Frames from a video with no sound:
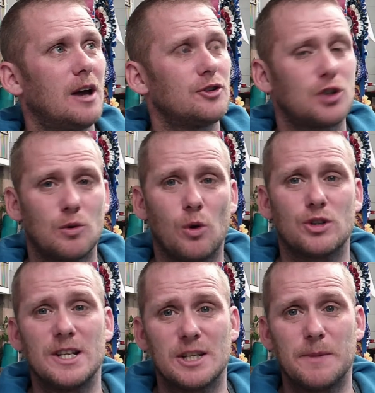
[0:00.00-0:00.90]

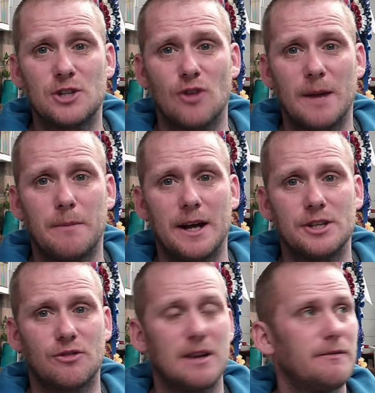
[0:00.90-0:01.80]
squatting to be tread by the
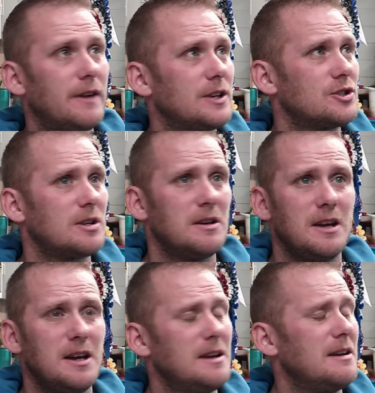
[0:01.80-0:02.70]
greenfinch
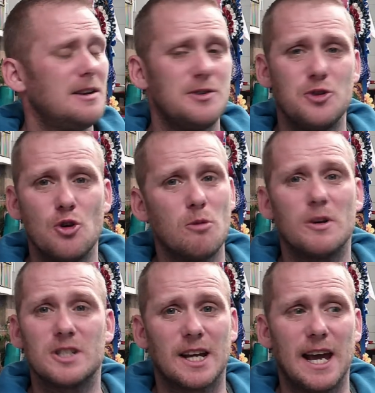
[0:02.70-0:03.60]

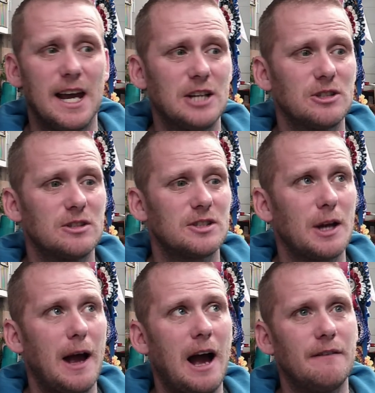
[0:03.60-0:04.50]
numerous occasions,
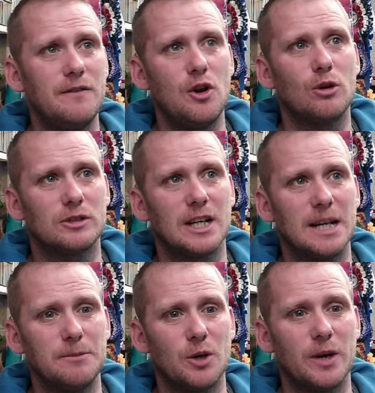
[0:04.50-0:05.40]
I've not seen him
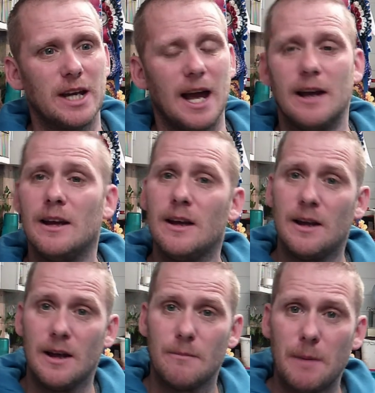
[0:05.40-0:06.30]
do it yet.
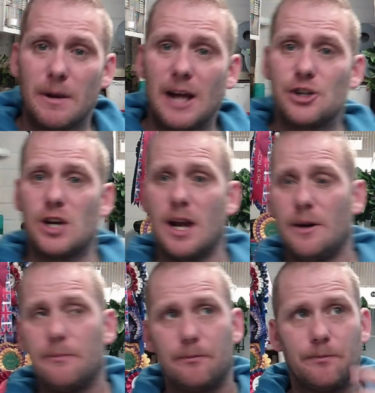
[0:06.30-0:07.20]
Remember last year,
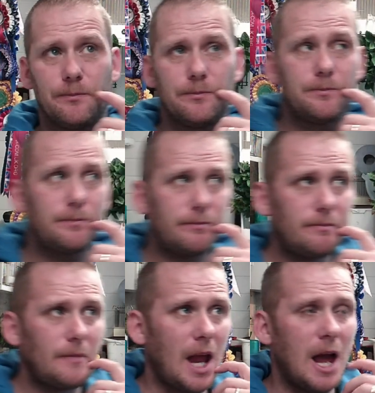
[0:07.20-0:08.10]

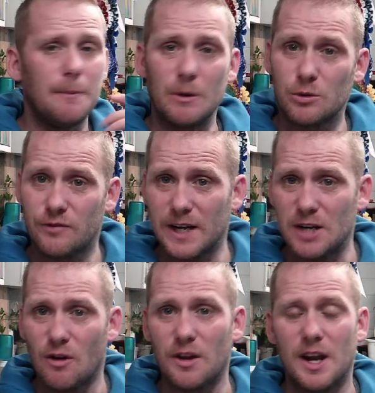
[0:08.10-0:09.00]
um, he was feeding
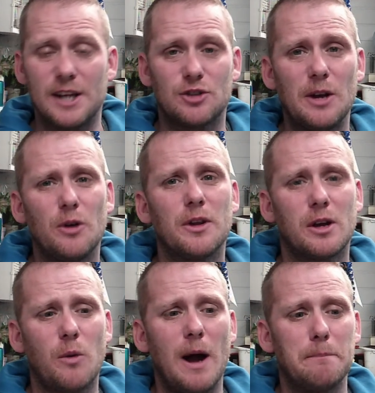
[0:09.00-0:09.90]
on the nest, so I know they're
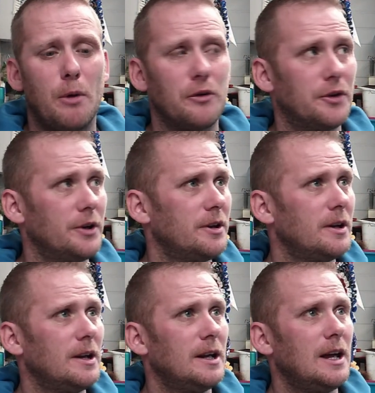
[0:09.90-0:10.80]
quite bonded.
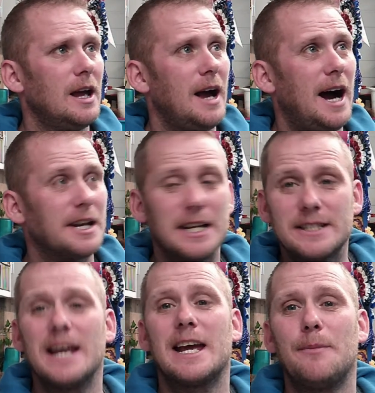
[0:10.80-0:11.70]
I did
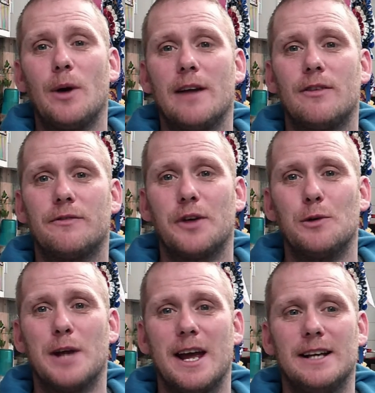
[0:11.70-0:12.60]
take him away for a few
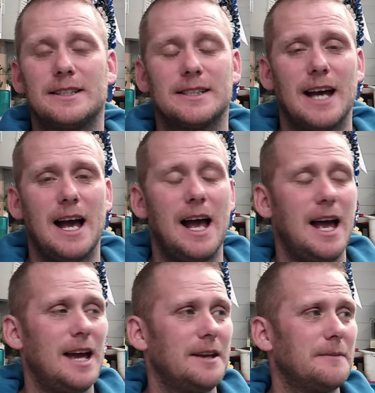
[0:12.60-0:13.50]
days
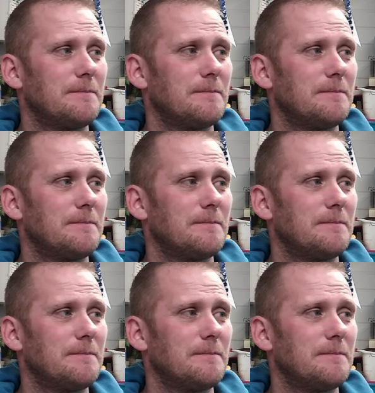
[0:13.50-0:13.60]
and